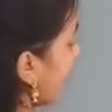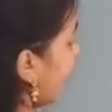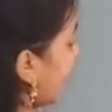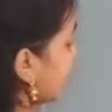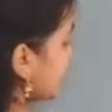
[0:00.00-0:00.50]

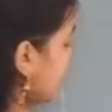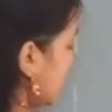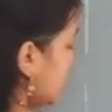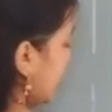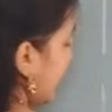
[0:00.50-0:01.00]

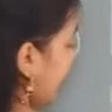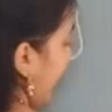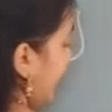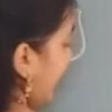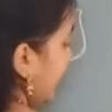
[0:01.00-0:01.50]
x. So dy
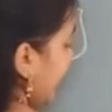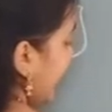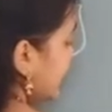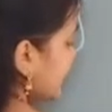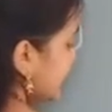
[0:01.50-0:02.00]
by
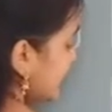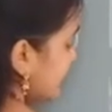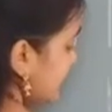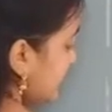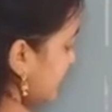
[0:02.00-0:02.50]

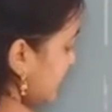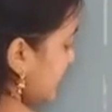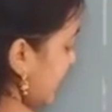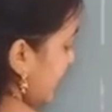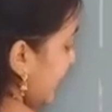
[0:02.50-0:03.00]
dx
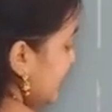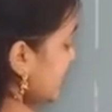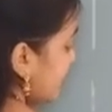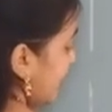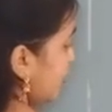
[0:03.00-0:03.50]
is
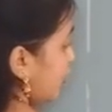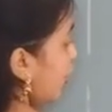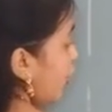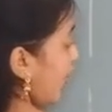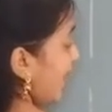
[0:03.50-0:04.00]
equal to
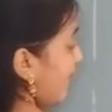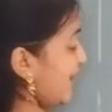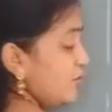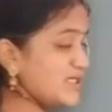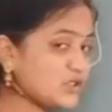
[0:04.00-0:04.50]
1
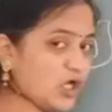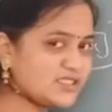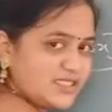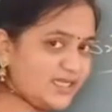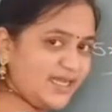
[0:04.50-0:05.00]
by 2 is
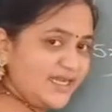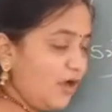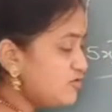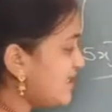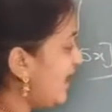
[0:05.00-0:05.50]
constant, take it
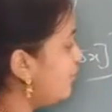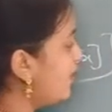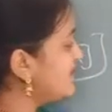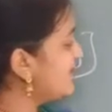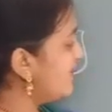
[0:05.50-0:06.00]
outside.
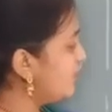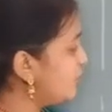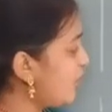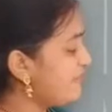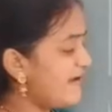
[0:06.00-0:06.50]
What is the
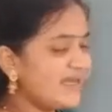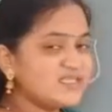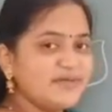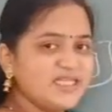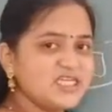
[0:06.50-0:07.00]
derivative of
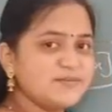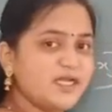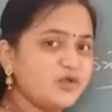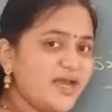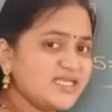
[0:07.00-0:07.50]
x with
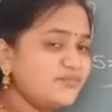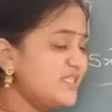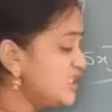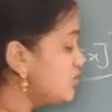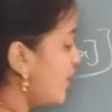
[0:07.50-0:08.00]
respect to x,
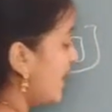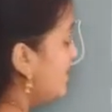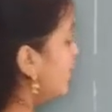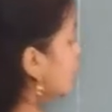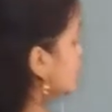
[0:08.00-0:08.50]
which is
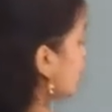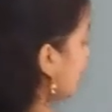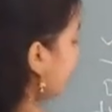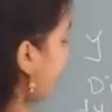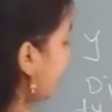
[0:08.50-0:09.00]
1? So
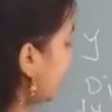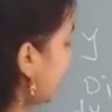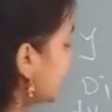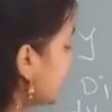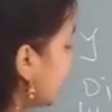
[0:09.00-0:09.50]
your final answer